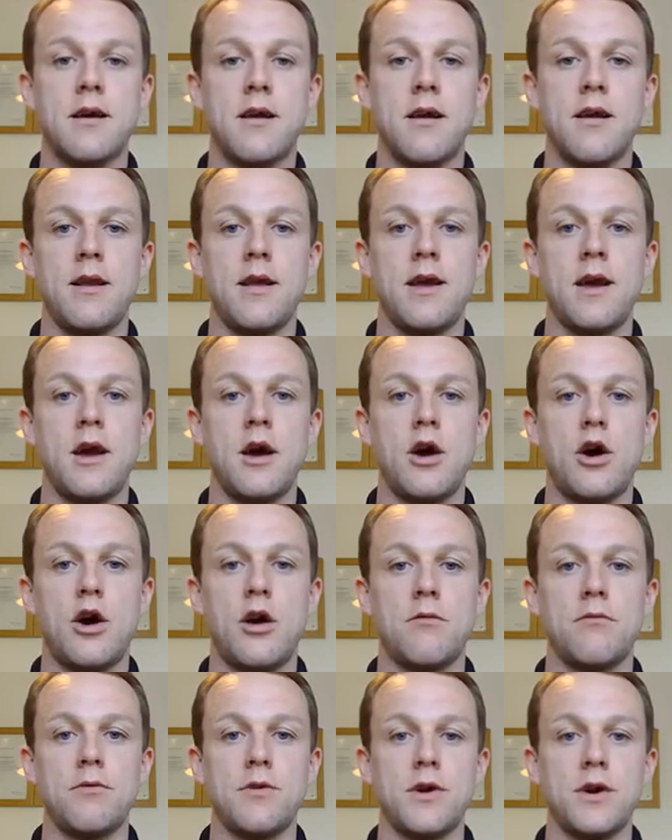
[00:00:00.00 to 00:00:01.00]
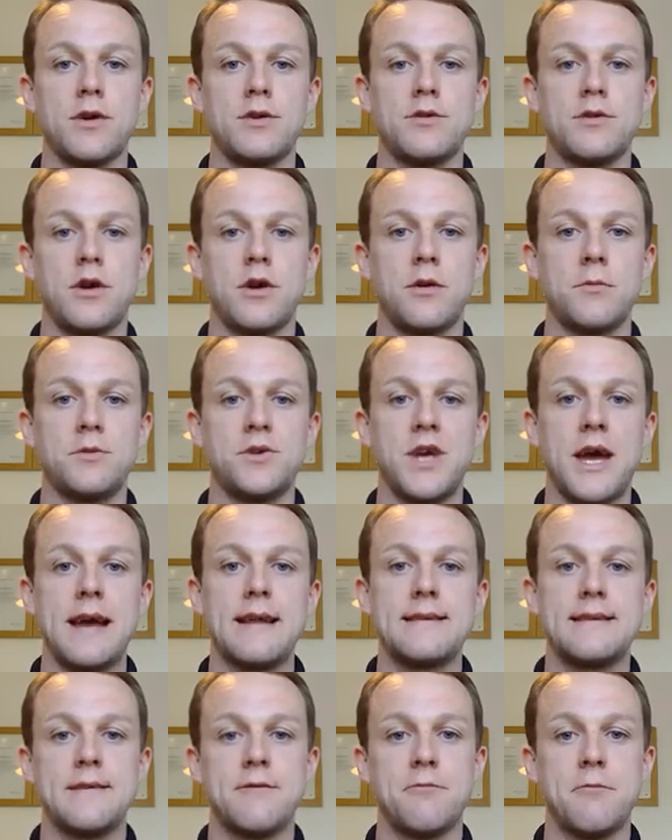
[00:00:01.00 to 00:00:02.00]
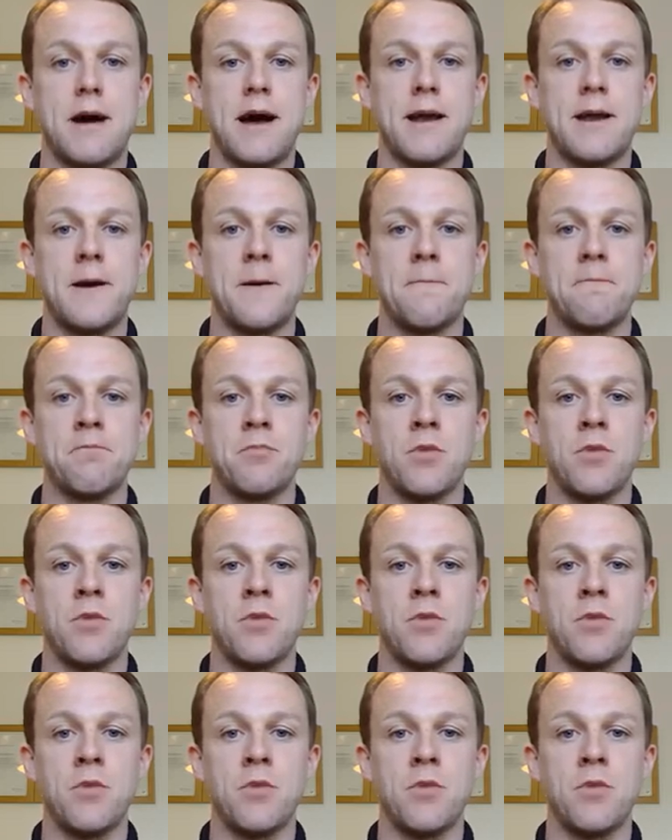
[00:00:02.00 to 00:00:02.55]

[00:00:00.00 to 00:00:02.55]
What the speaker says: clear, obvious, and objective manner.